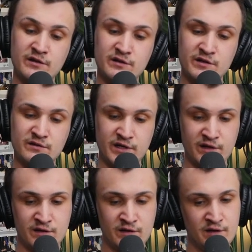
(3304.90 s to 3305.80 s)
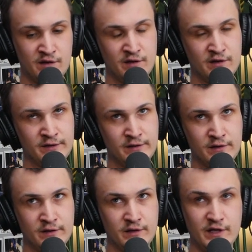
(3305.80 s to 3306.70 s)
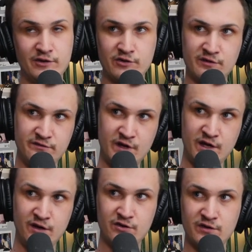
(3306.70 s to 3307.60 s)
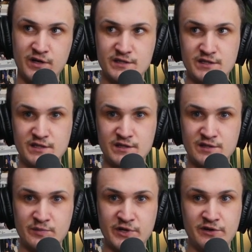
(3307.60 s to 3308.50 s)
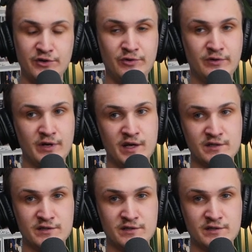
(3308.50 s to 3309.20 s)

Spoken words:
to like either convey or like see something in a new light,